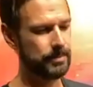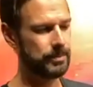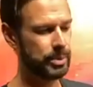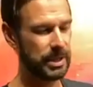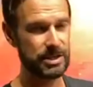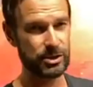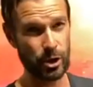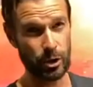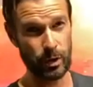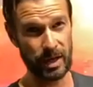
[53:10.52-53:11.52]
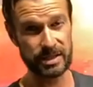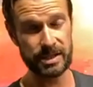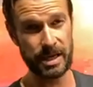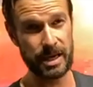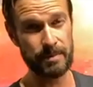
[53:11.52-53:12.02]
Please go and
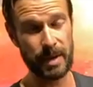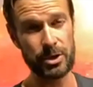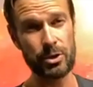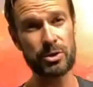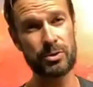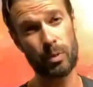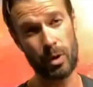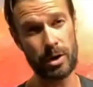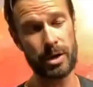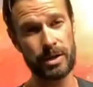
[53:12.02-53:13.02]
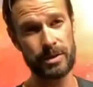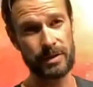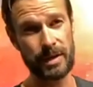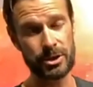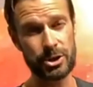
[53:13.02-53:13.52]
see my newest work that
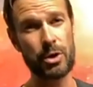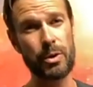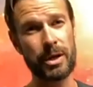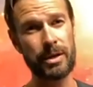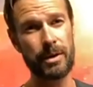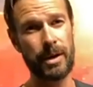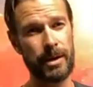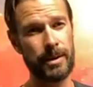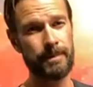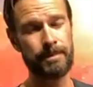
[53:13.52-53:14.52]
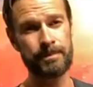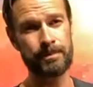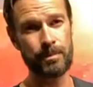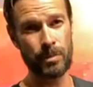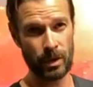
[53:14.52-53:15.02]
they're showing
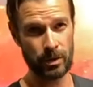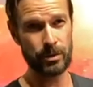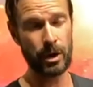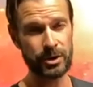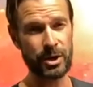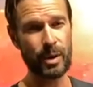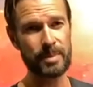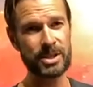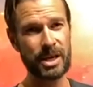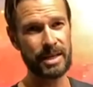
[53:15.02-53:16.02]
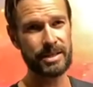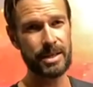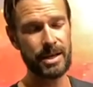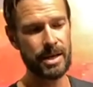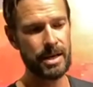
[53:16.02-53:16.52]
on their website.
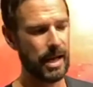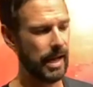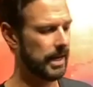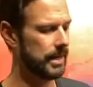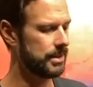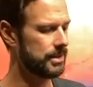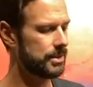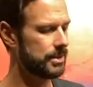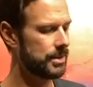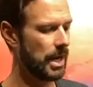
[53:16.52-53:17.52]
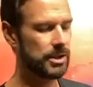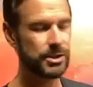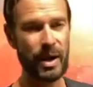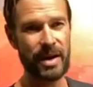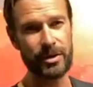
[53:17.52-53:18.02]
And they also
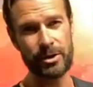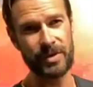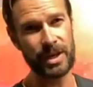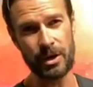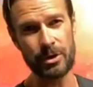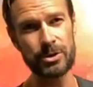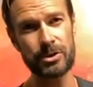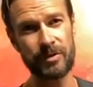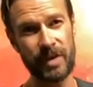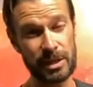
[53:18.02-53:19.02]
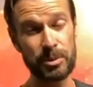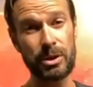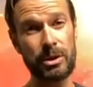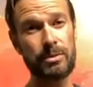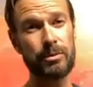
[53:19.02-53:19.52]
have other videos
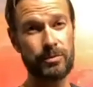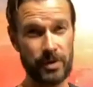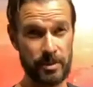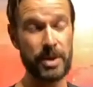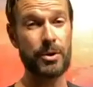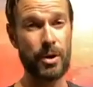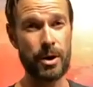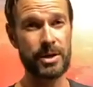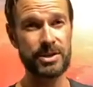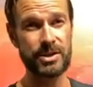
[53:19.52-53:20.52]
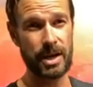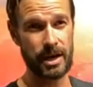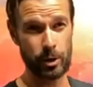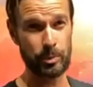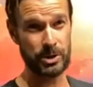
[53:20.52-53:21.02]
available from other artists that I
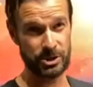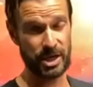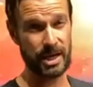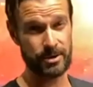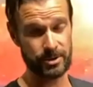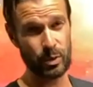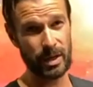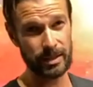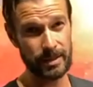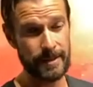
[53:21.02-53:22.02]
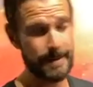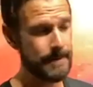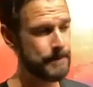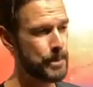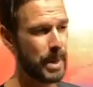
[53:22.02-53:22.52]
hope you'll check out as well.
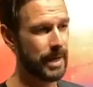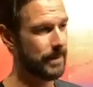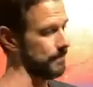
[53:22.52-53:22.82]
But